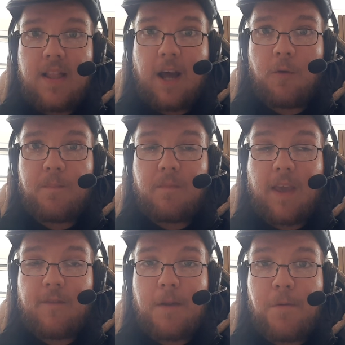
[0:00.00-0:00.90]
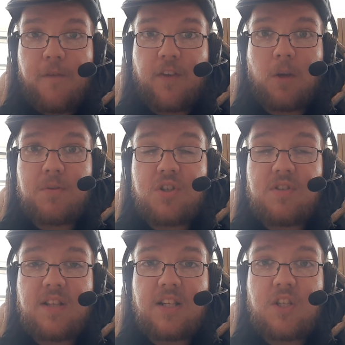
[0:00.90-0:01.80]
that will give you the perfect
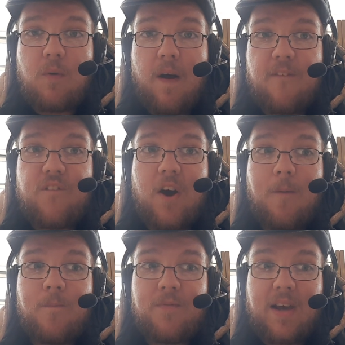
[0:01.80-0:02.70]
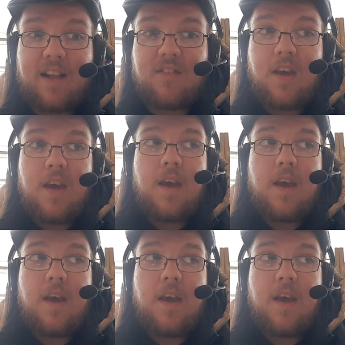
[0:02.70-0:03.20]
opportunity to film that.